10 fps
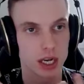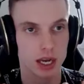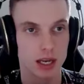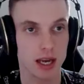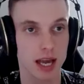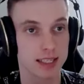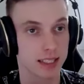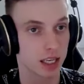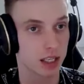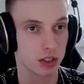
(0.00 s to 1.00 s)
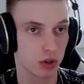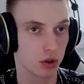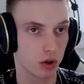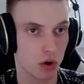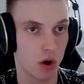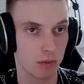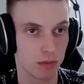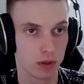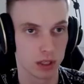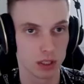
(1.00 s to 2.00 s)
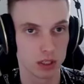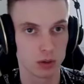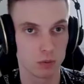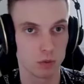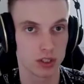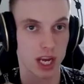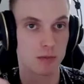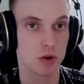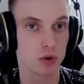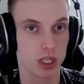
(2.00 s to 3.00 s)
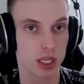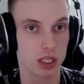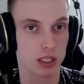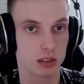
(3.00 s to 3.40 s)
extension on Chrome, which I'm using.